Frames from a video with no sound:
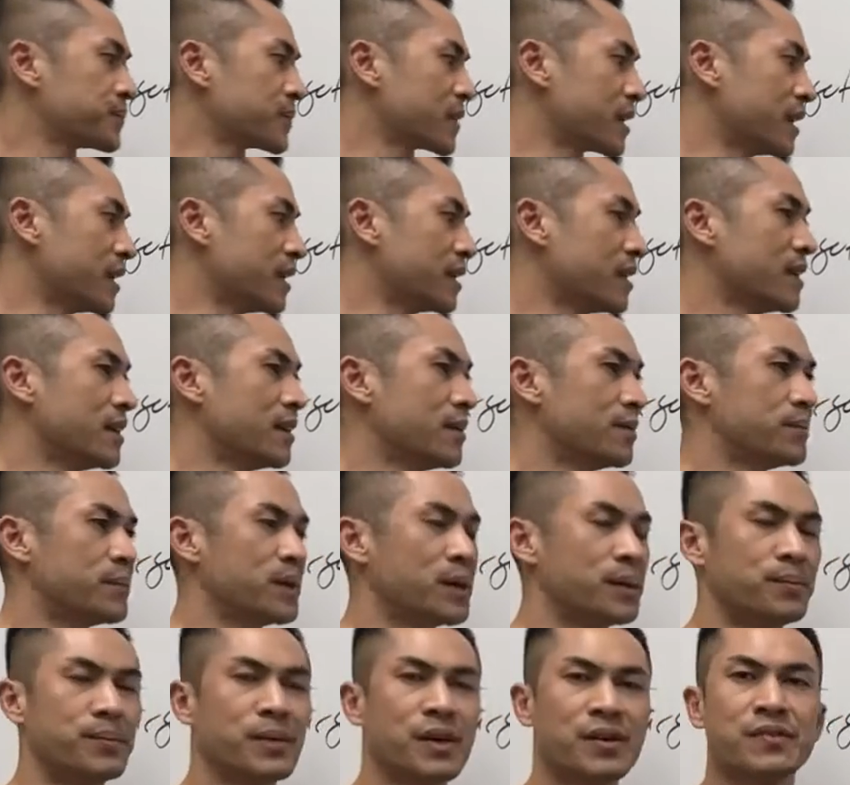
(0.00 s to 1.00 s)
Okay?
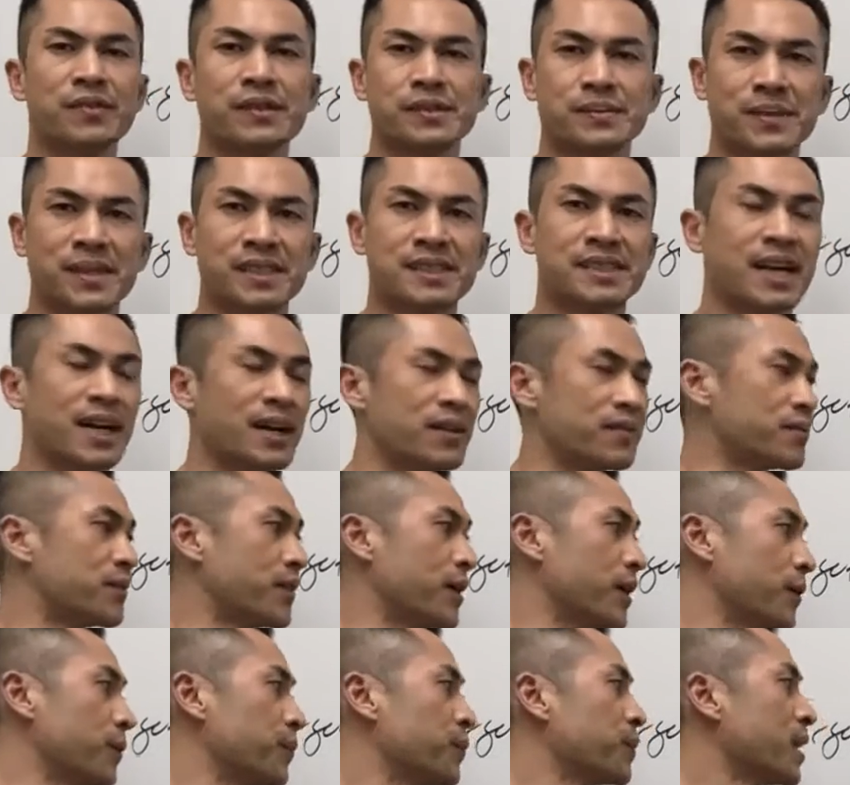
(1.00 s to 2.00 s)
A month is my time
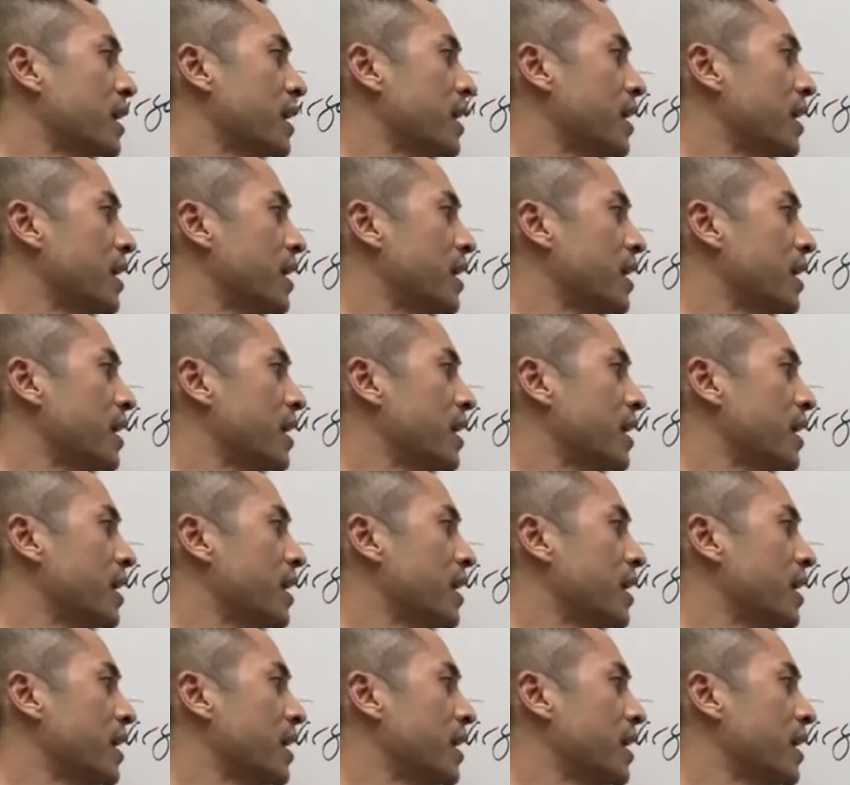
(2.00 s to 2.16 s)
frame.